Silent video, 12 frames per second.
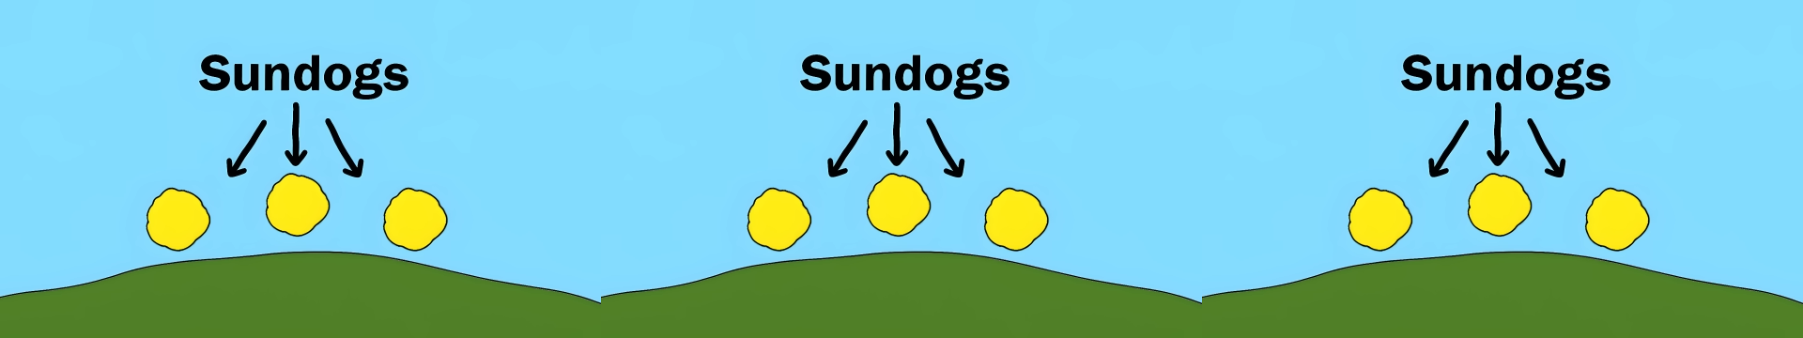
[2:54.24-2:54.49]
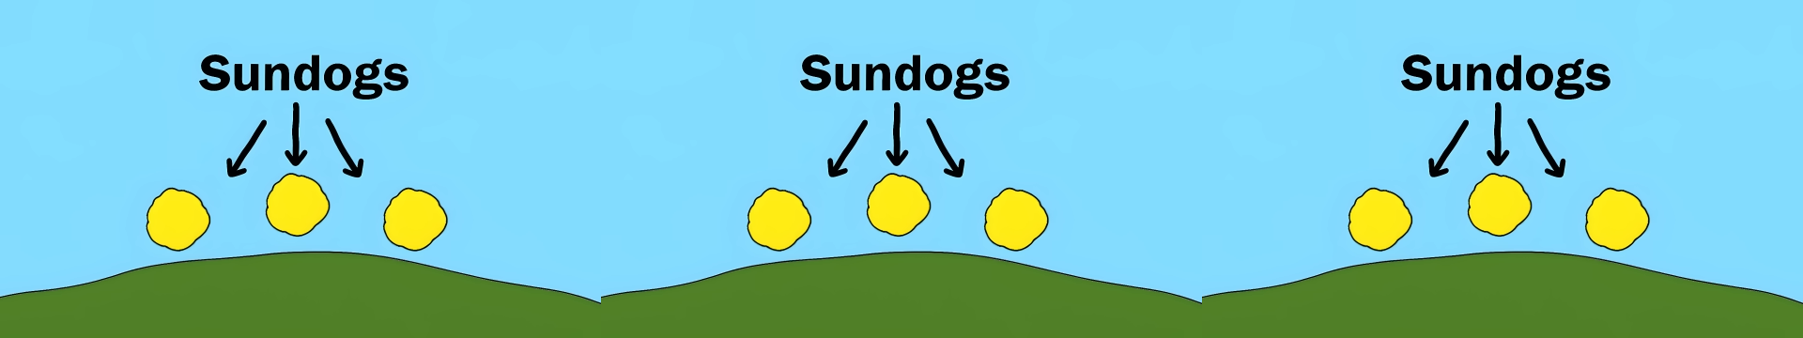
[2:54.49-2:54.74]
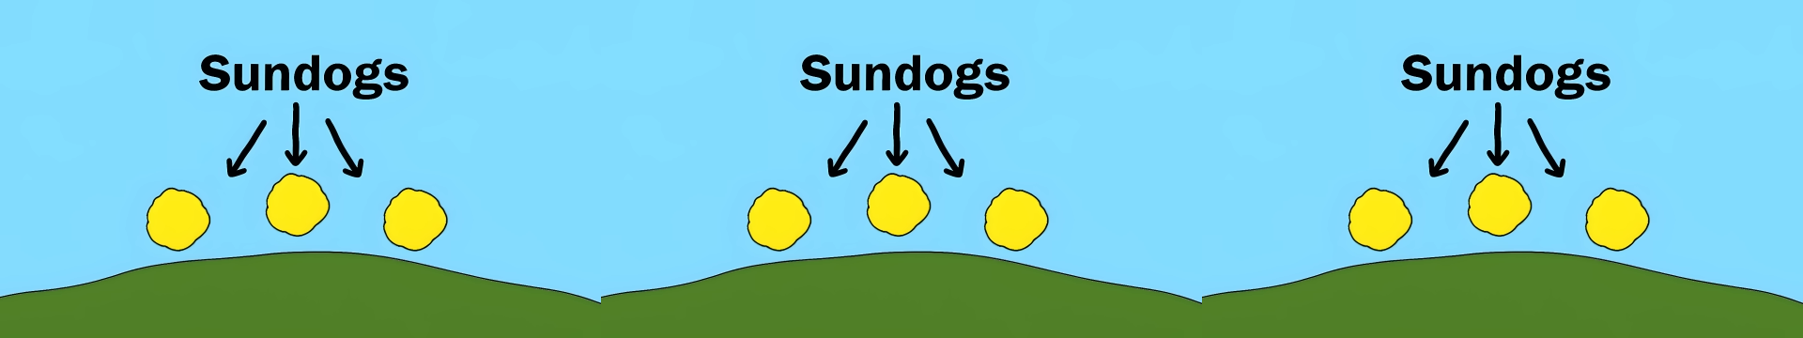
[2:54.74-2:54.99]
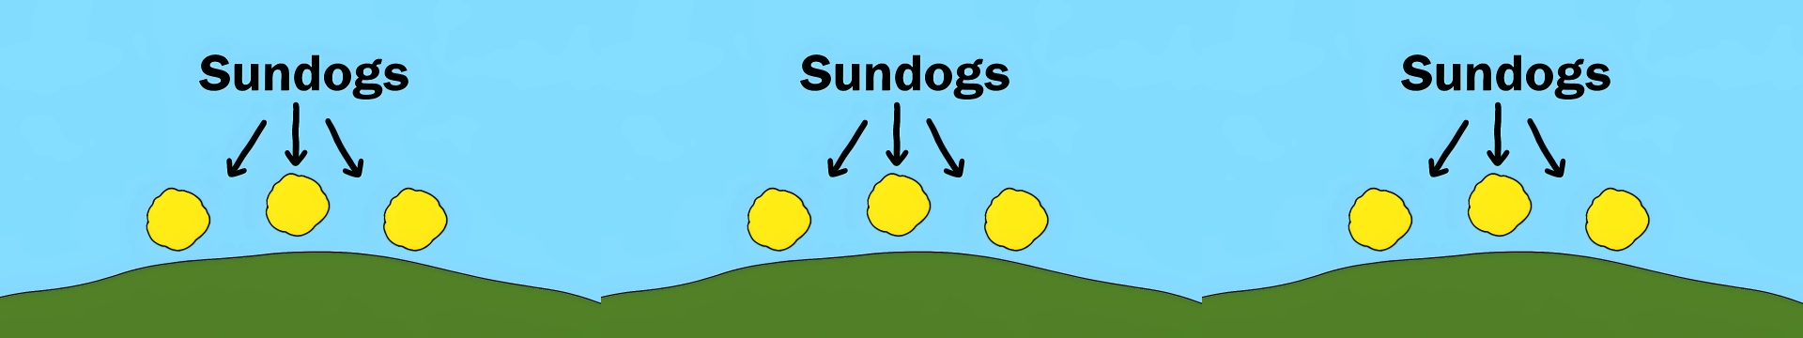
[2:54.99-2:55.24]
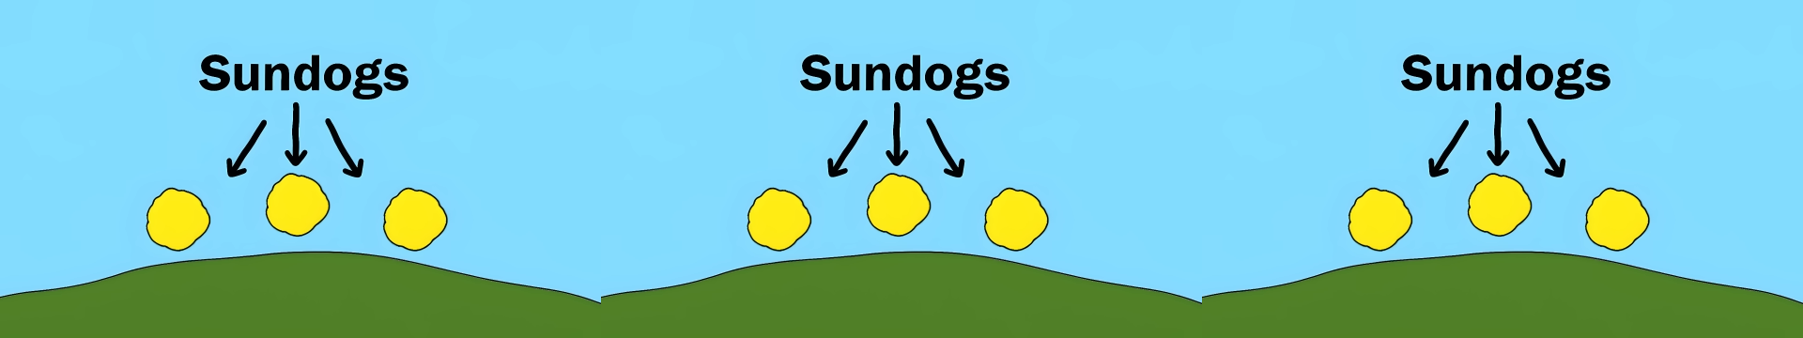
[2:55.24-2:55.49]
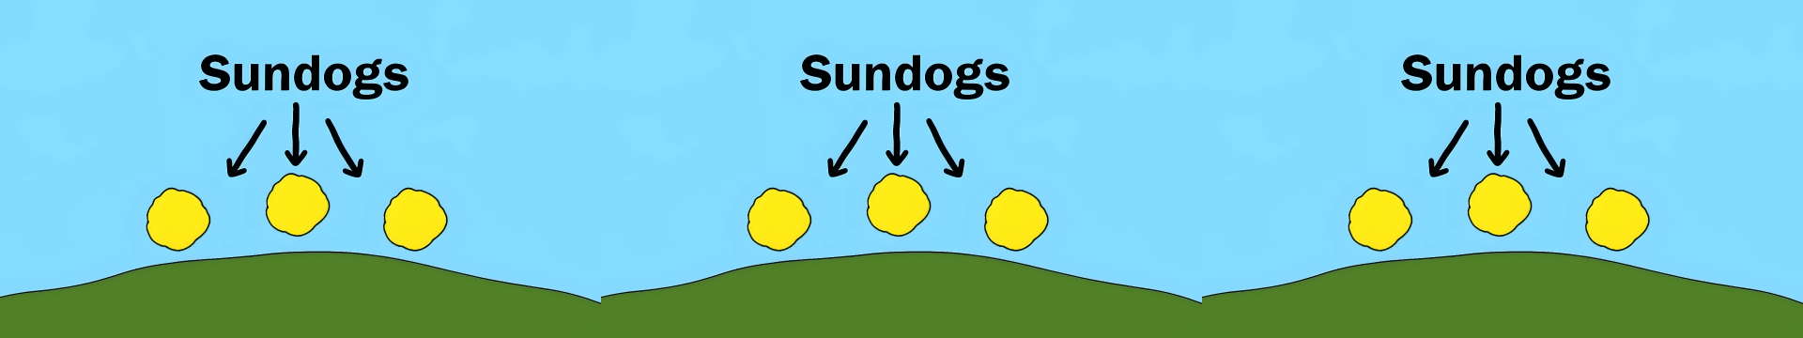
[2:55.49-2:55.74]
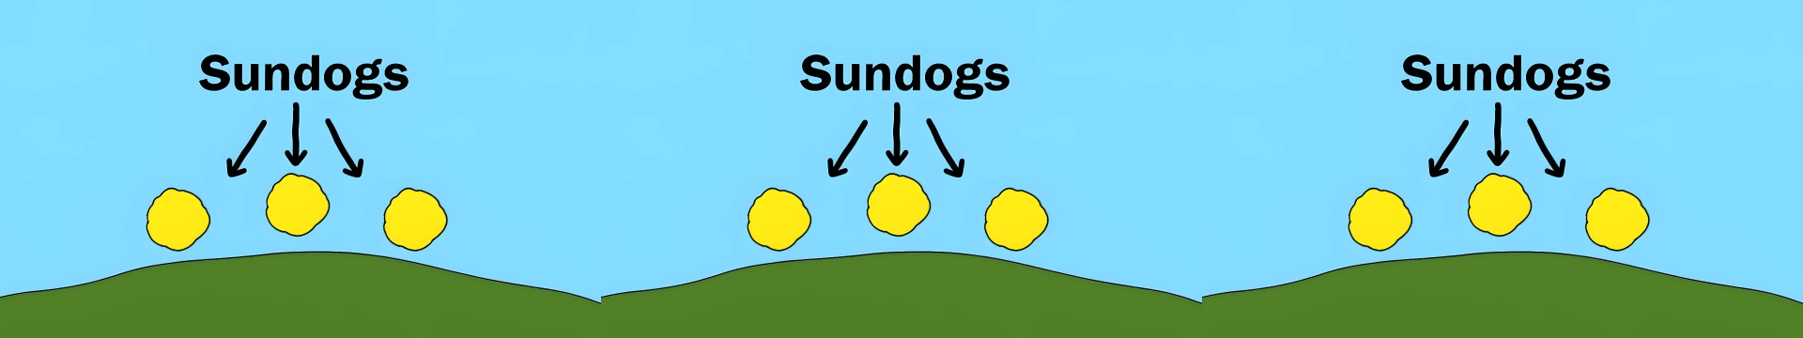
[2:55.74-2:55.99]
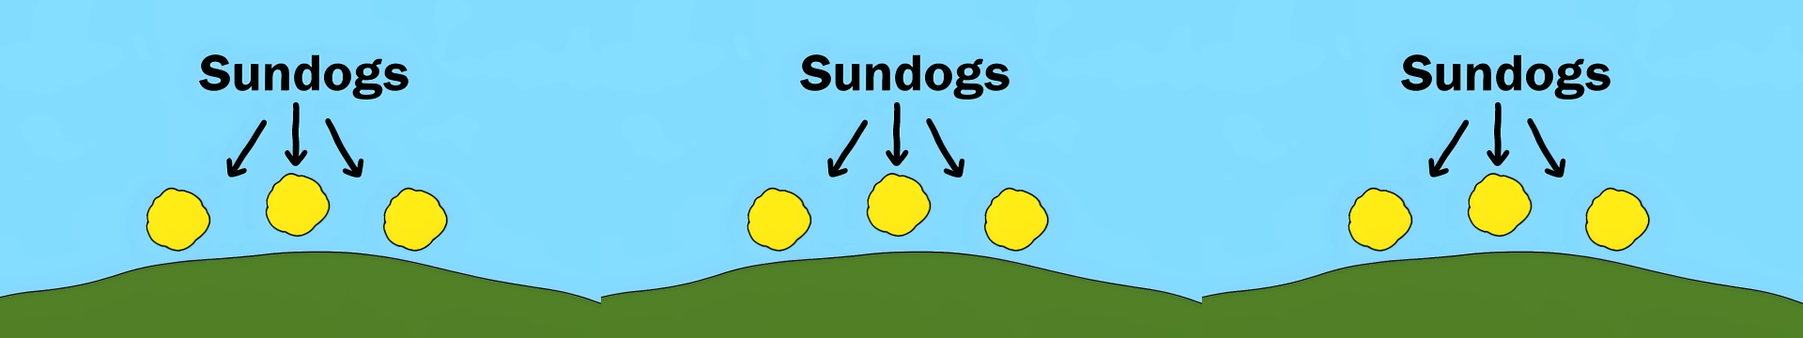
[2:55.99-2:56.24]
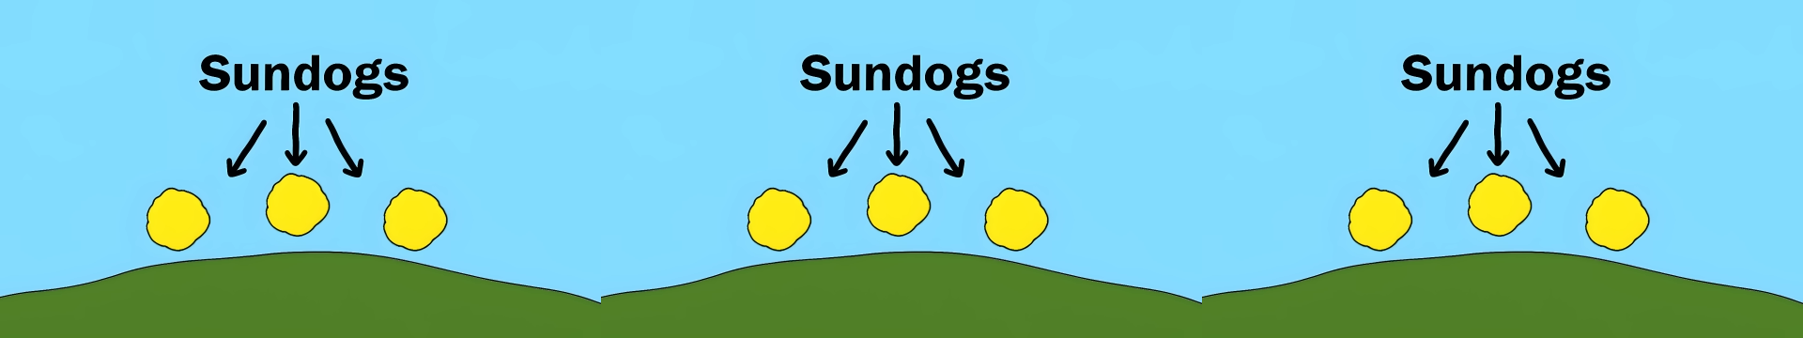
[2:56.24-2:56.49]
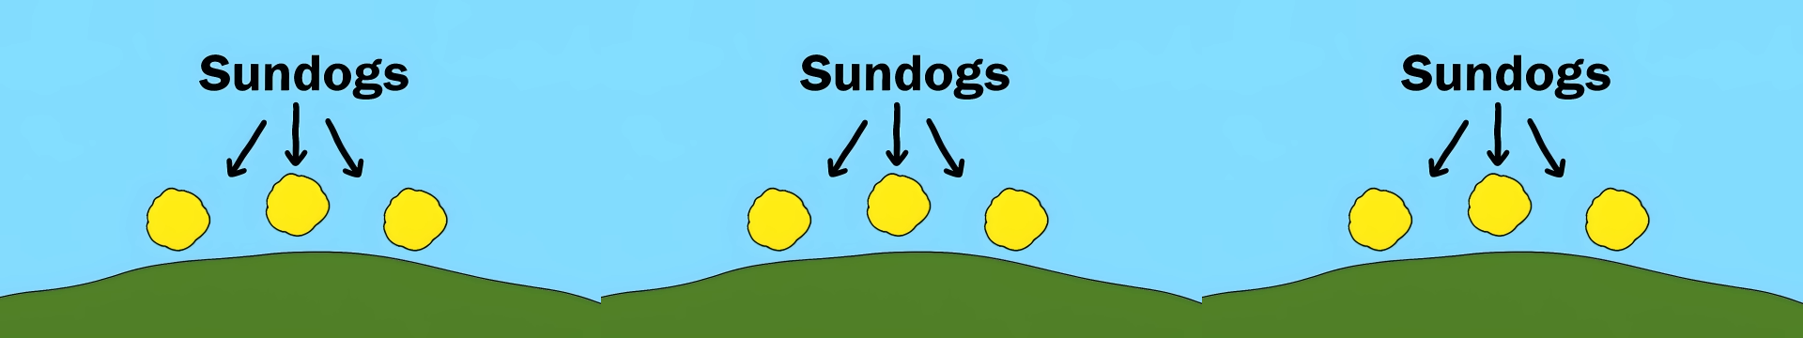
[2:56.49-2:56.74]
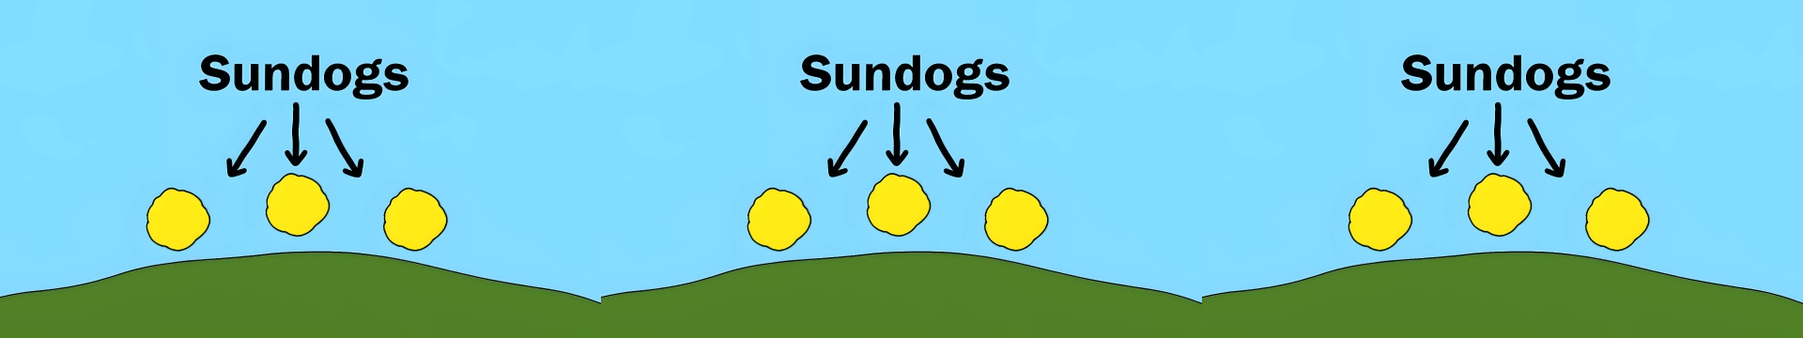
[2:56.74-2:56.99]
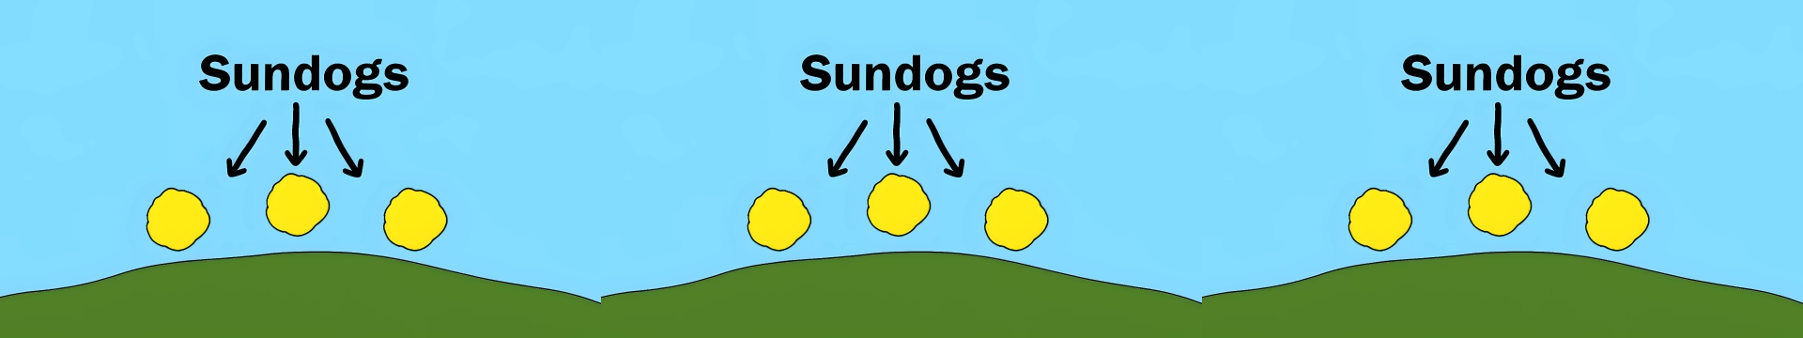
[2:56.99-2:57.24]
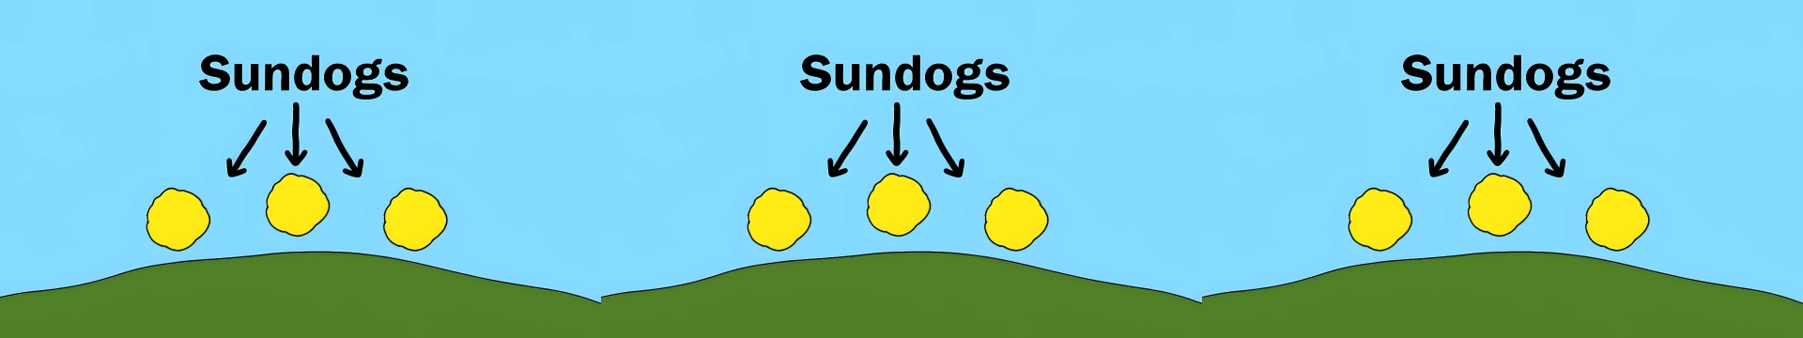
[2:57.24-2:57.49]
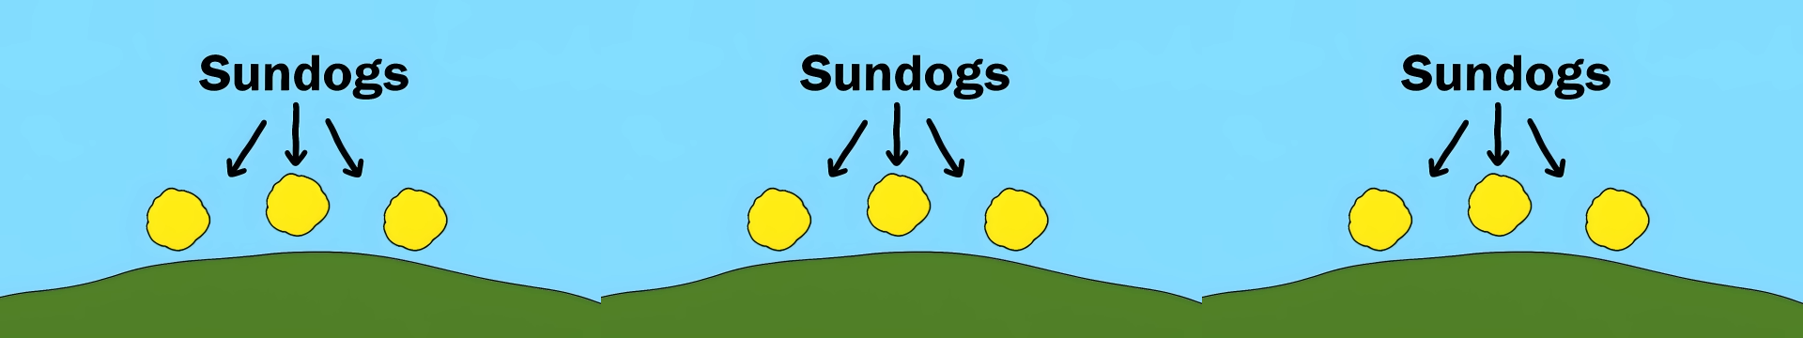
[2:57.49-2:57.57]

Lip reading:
(no speaker visible)